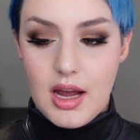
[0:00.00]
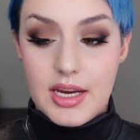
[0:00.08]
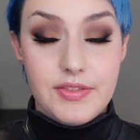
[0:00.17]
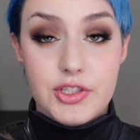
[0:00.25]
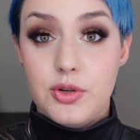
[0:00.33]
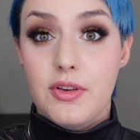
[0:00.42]

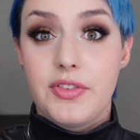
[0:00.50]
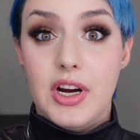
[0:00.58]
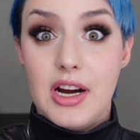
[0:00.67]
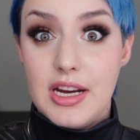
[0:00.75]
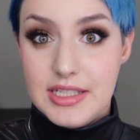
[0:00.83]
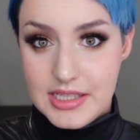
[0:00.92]
even to a
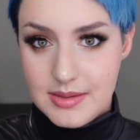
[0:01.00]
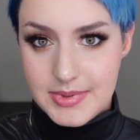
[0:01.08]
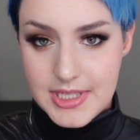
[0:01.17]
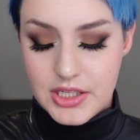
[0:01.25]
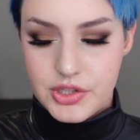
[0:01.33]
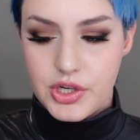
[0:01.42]
very deep
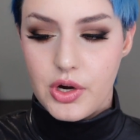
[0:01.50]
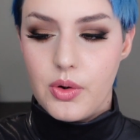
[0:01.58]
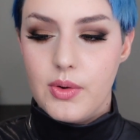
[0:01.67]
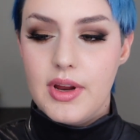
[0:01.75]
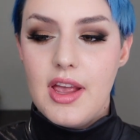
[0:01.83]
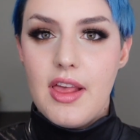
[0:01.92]
skin
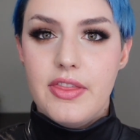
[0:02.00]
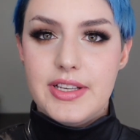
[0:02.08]
tone,